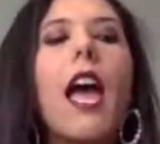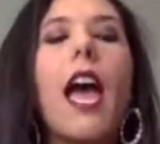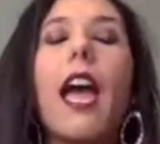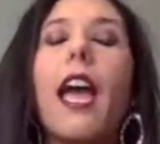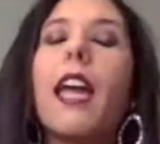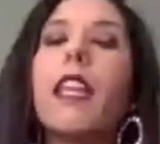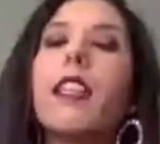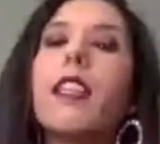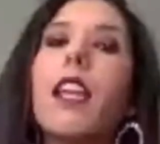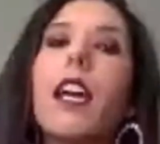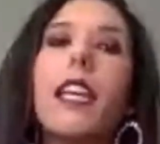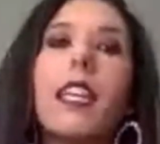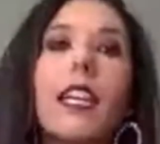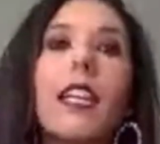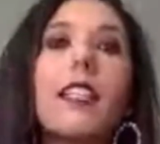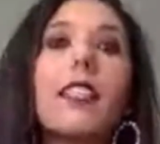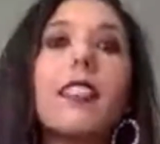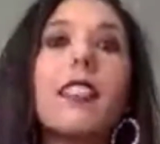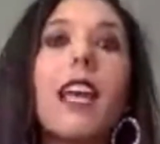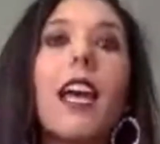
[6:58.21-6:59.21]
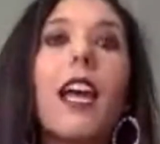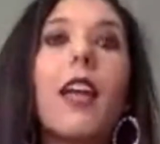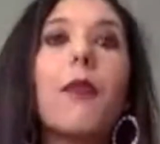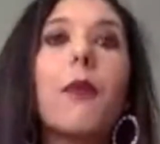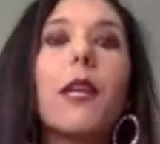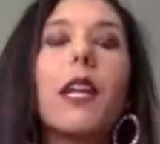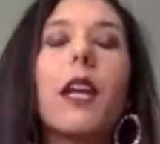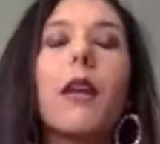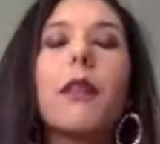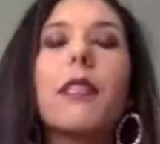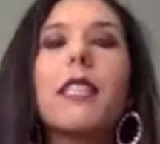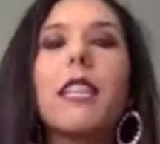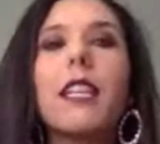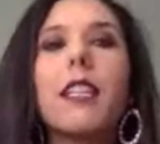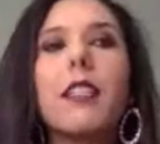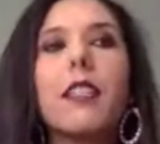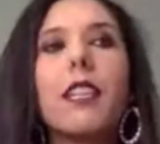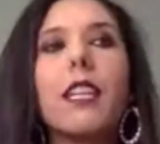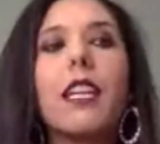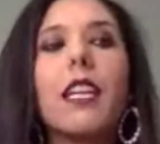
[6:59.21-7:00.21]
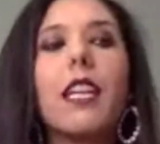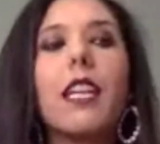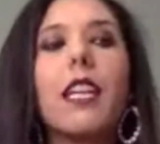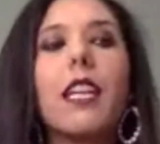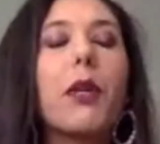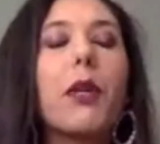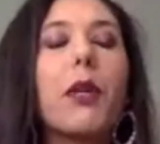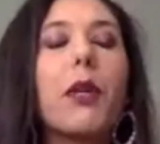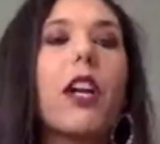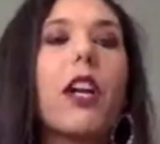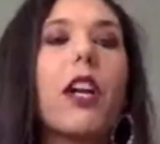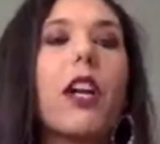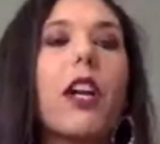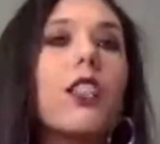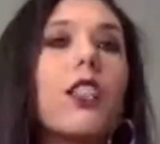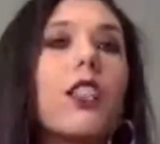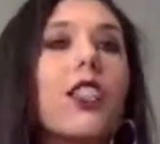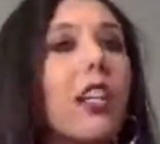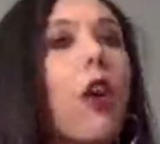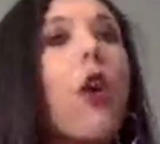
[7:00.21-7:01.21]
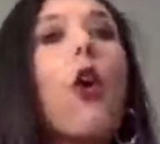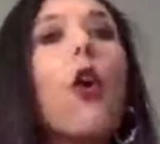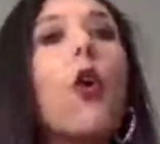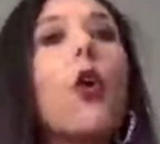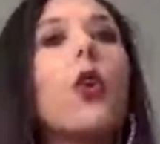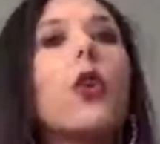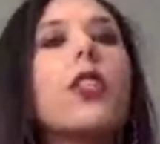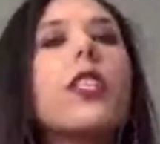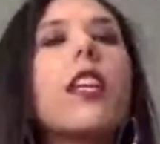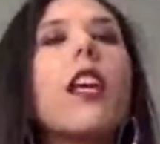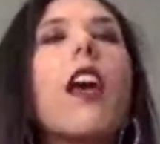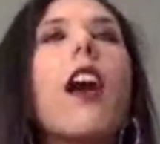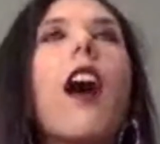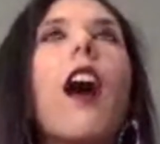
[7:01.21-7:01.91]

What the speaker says: And like I said, when I was 18, I put college on hold.